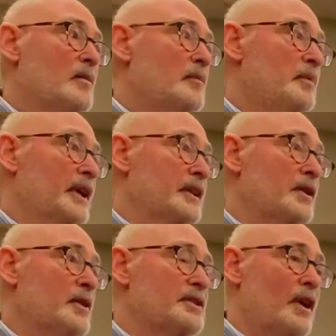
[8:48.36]
But the
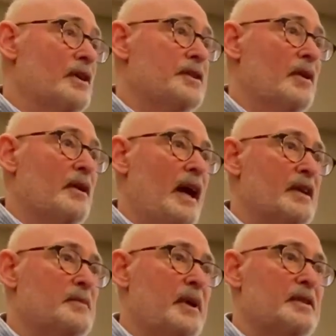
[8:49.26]
quiz also
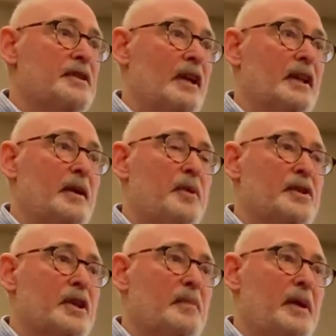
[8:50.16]
has been subtly
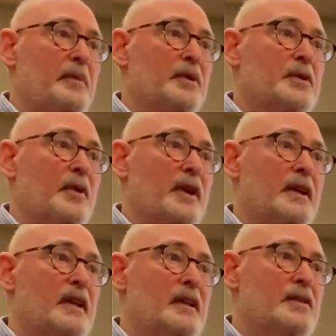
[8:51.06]
pushing people
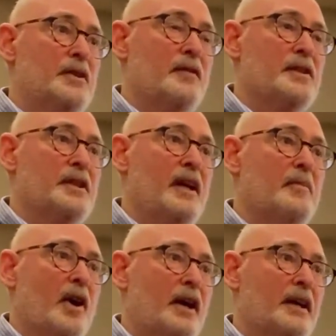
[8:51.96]
toward service line
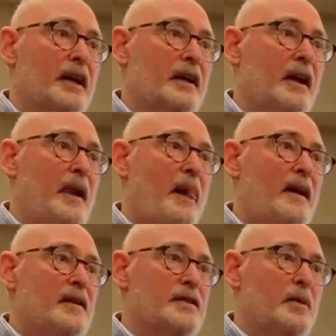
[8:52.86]
marketing.
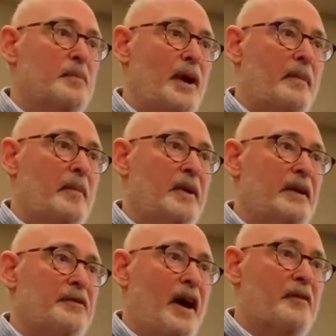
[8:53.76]
So probably
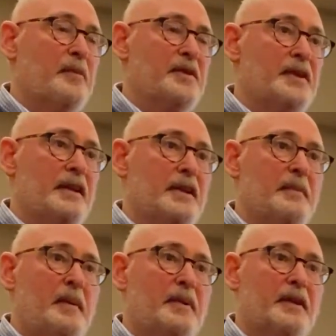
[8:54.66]
5% of the
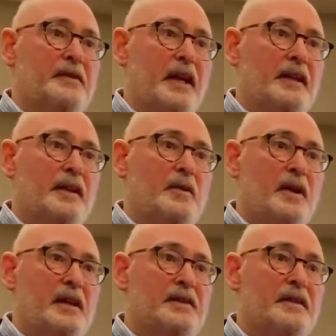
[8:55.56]
people that have taken the
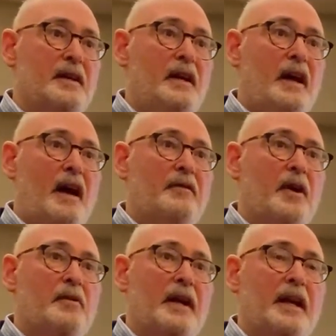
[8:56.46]
quiz have
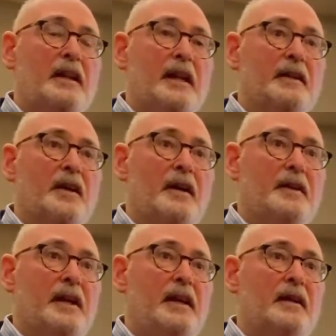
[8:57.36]
already clicked on
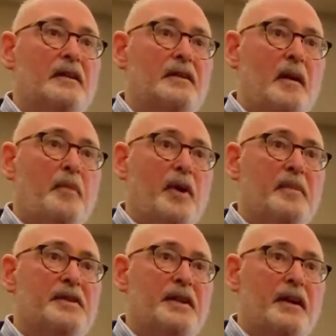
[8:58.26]
the
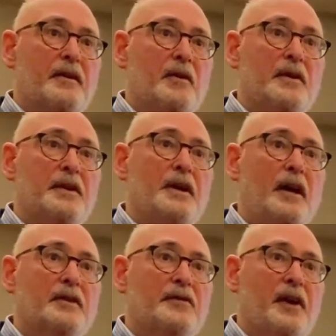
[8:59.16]
appointment setter or the
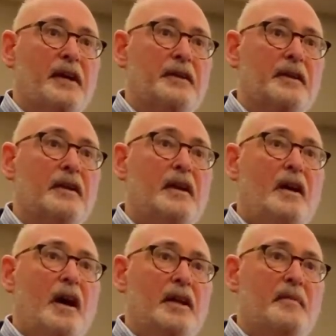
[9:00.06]
doctor finder
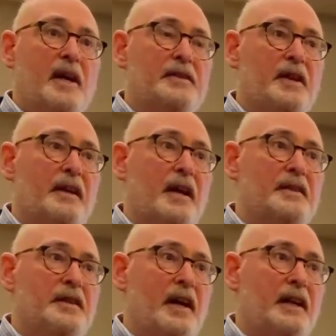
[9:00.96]
on the Mount Sinai
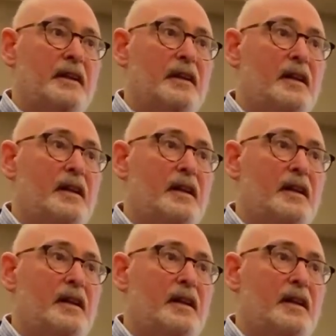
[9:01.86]
site.